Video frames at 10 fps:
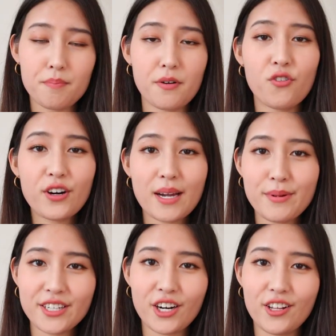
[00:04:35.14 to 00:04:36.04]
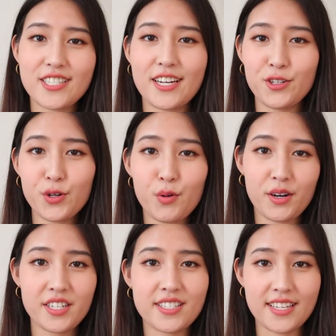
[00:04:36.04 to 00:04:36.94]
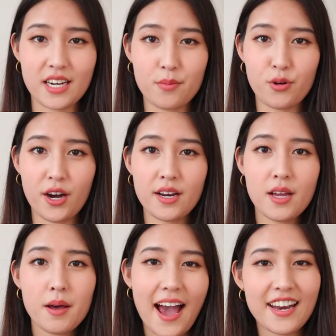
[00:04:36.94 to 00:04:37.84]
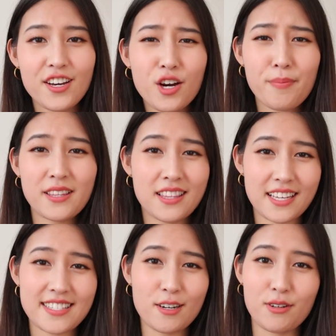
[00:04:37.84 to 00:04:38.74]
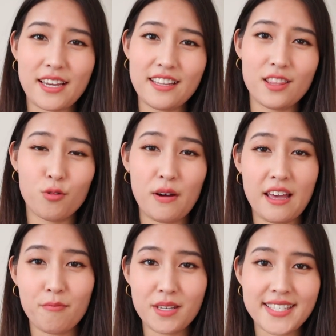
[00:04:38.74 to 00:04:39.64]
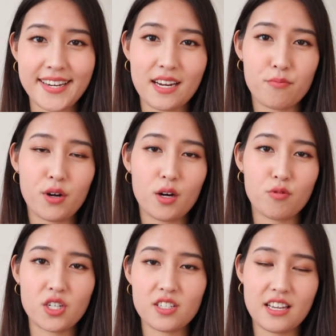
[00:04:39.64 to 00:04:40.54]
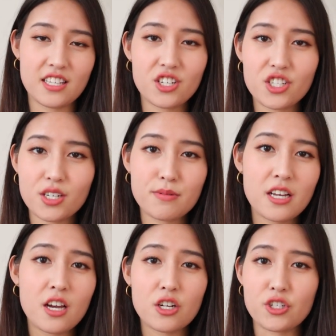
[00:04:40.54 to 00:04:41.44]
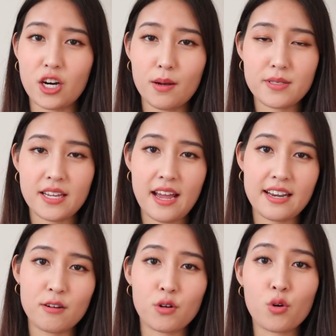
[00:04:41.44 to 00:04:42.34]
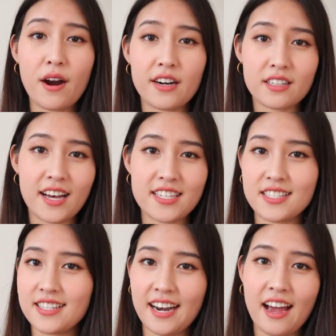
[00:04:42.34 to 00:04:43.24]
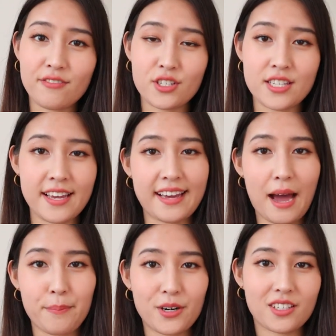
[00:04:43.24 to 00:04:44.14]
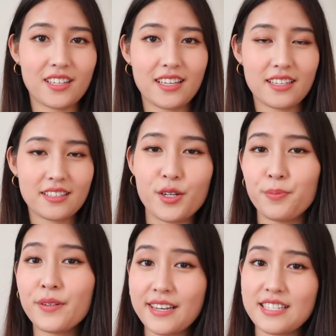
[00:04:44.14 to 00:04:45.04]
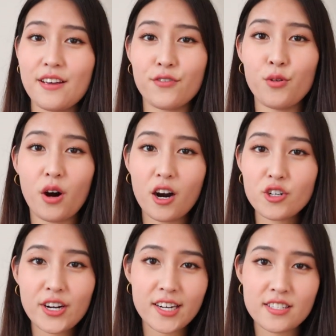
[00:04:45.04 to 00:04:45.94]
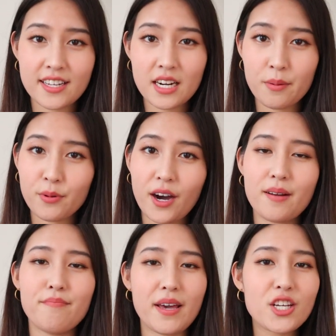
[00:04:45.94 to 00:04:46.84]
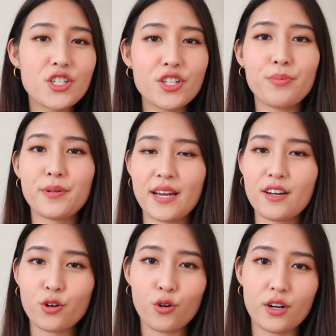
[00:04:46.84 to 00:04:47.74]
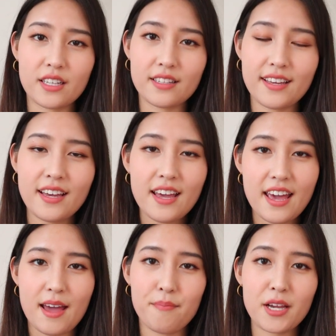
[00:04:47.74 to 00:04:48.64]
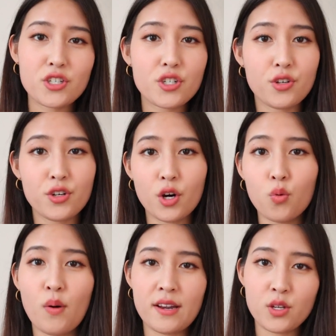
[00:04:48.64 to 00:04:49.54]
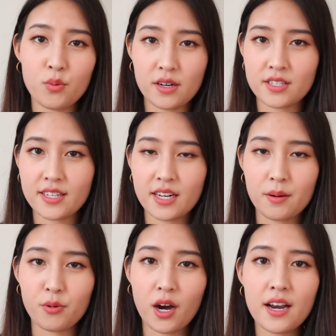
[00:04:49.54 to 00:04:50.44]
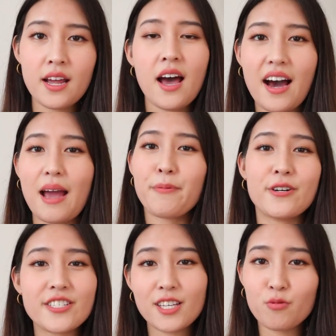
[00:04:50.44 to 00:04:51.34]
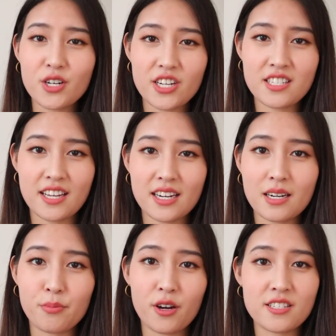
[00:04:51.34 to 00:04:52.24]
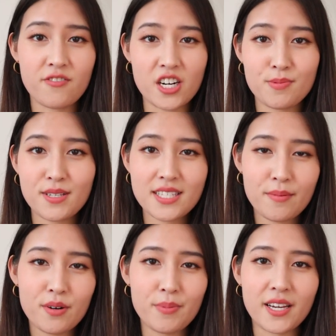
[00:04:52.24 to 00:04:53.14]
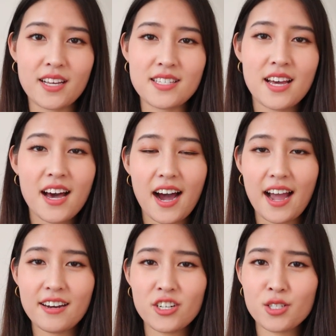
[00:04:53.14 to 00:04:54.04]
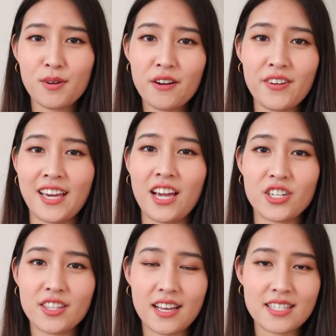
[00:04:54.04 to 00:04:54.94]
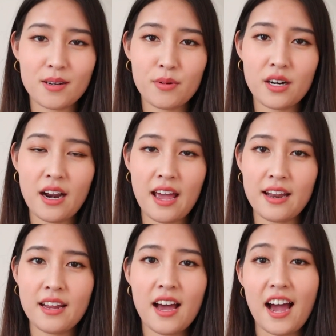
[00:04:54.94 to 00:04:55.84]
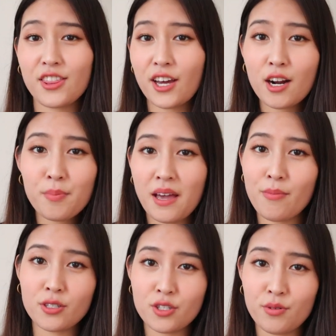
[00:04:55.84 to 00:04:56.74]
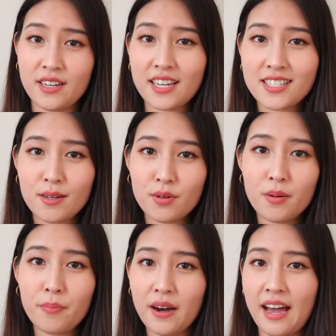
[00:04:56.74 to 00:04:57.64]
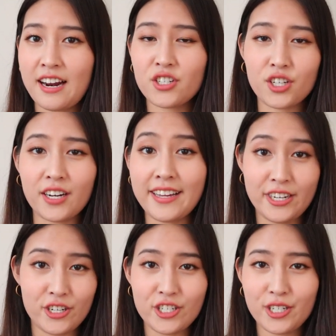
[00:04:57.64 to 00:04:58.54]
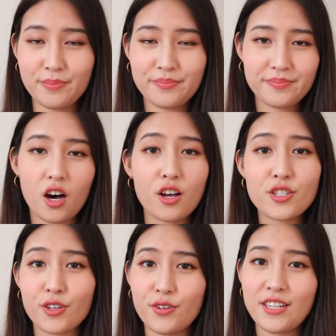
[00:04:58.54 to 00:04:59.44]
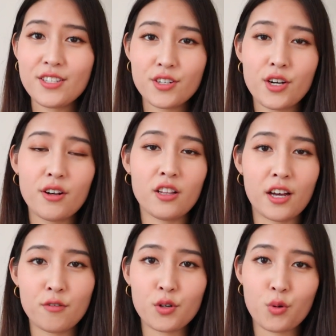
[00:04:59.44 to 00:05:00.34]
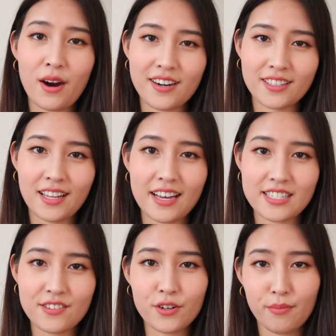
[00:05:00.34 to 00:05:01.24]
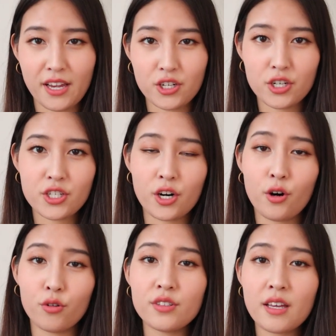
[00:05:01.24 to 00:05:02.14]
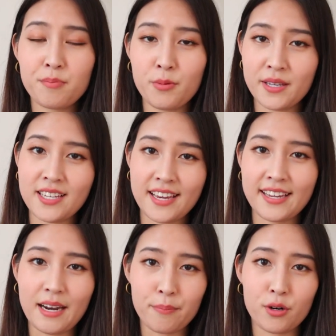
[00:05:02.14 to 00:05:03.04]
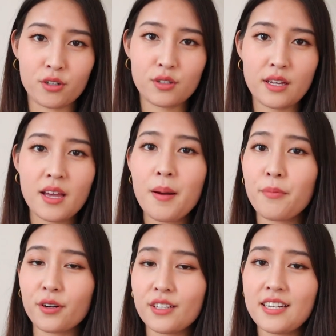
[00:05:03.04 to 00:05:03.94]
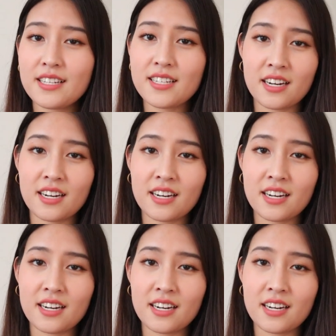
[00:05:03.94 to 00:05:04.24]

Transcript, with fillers: Before coming to college, I knew I wanted to study abroad. I didn't know about the things that would get in the way of me studying abroad, which is internships, jobs, and any required classes that I have to take at Berkeley. So please, if you are trying to study abroad, make sure you plan accordingly and make sure you know when you want to study abroad. I personally wish I studied abroad freshman summer because I just went on vacation that summer and I thought I'll be able to do it next summer, but I actually got an internship. Also, you need to know a lot of required classes for majors are only to be taken at Berkeley. Berkeley doesn't